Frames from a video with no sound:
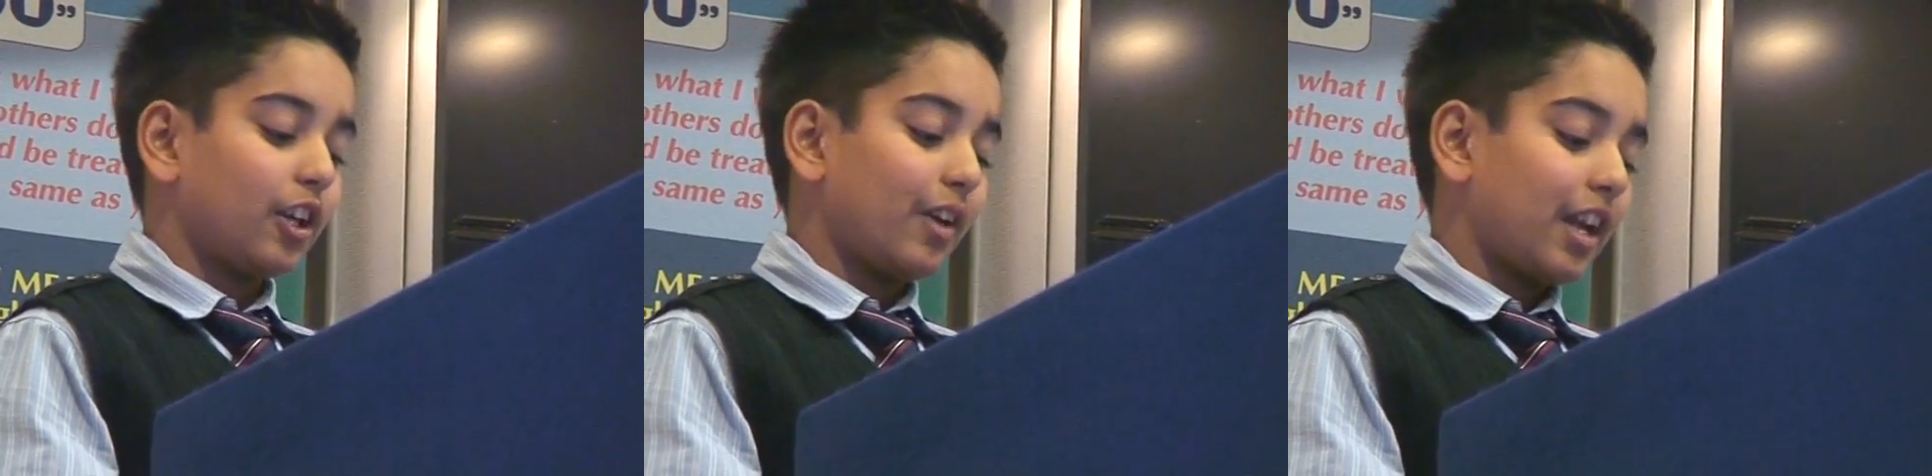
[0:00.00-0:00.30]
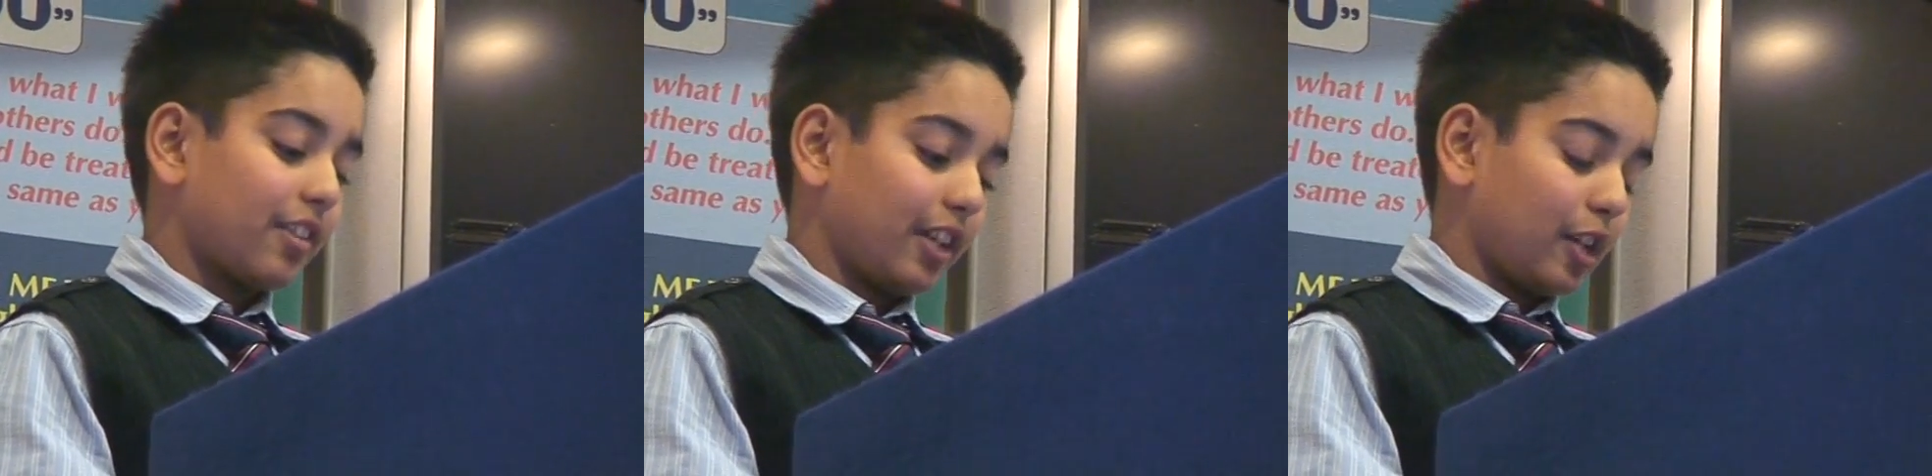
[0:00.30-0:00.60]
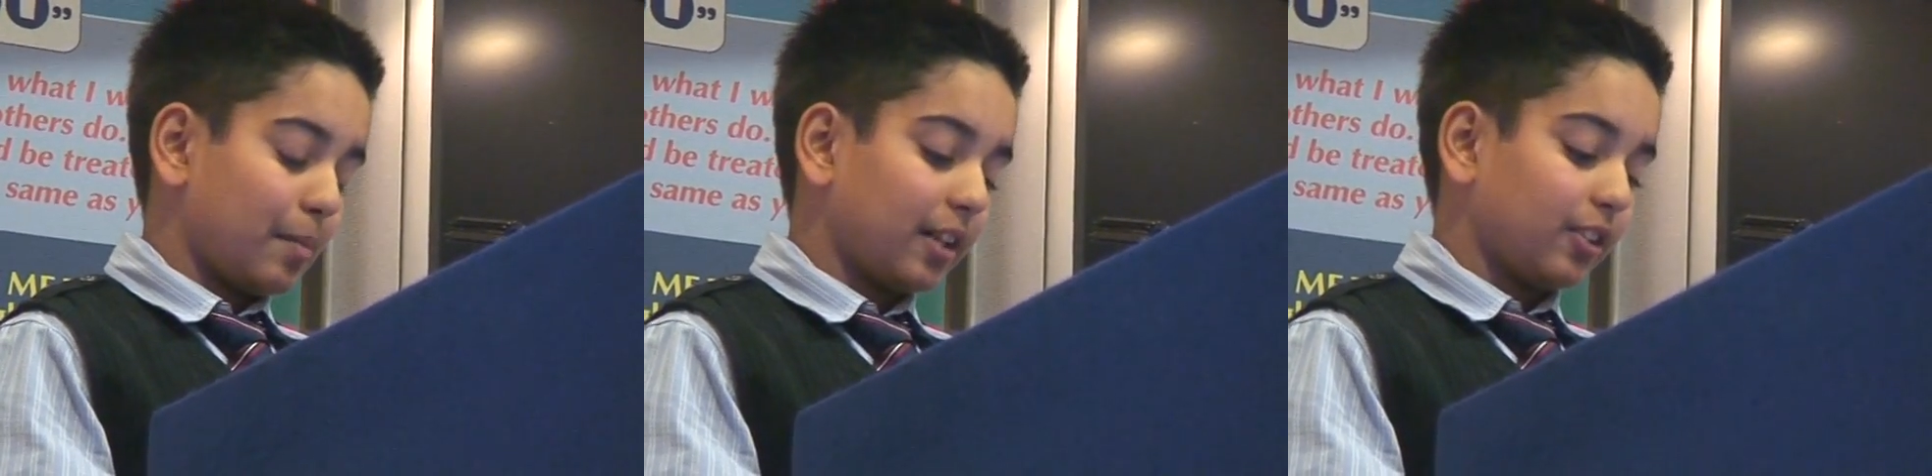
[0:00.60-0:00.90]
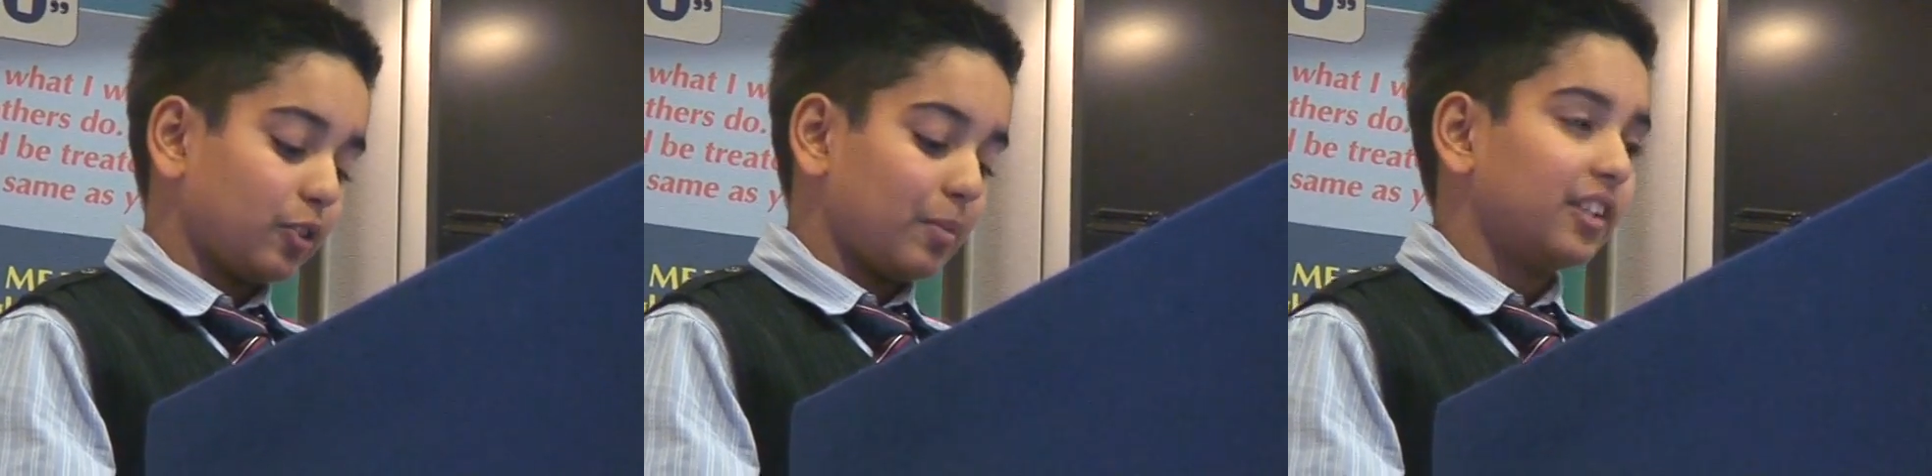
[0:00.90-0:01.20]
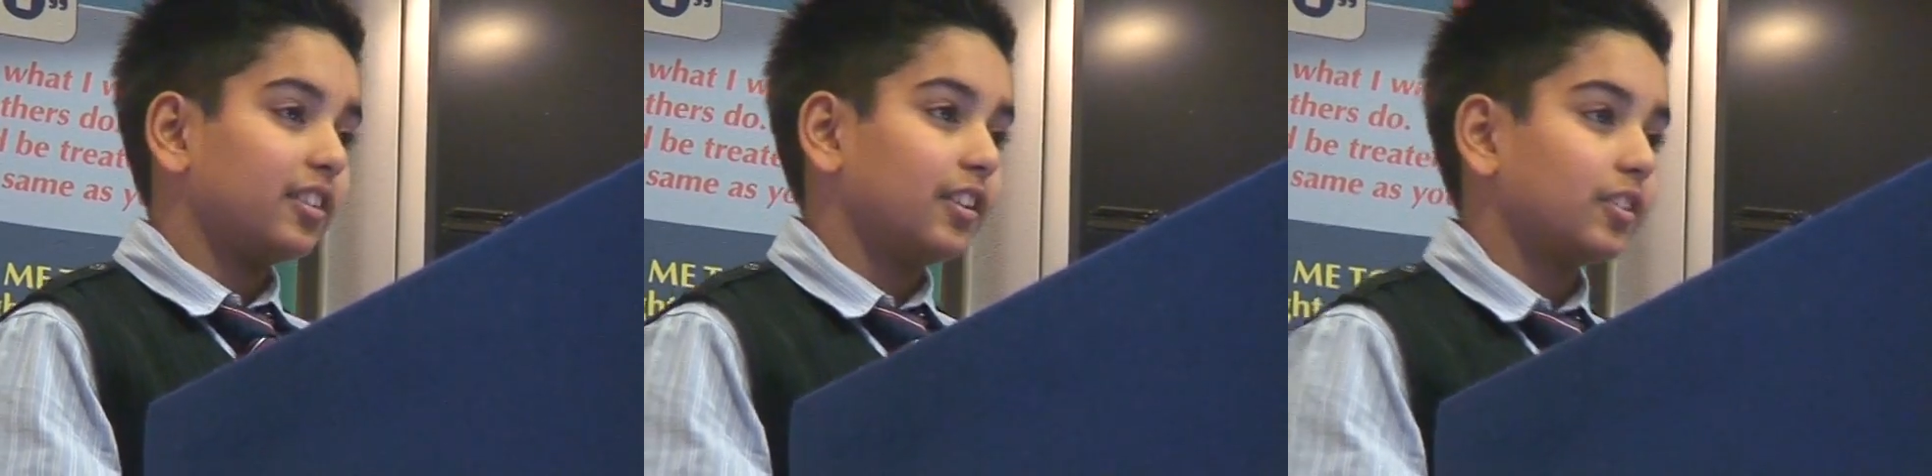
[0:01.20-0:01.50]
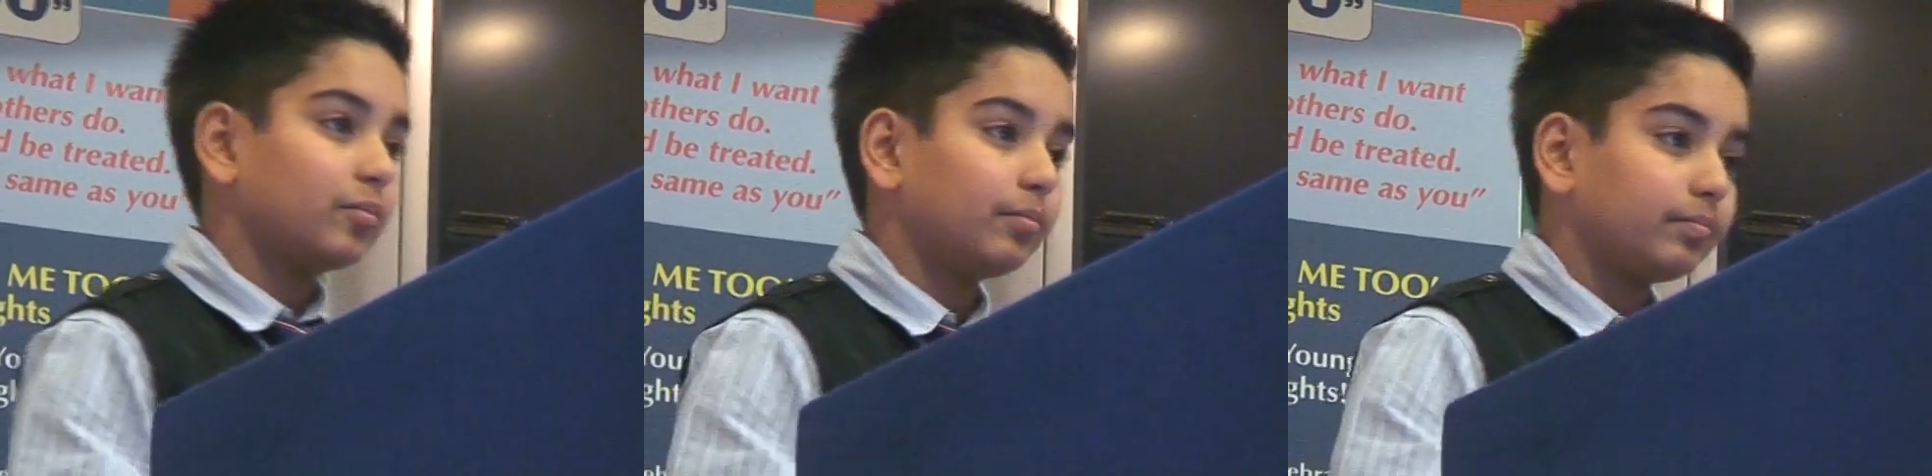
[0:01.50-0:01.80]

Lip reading: know anything about disabilities.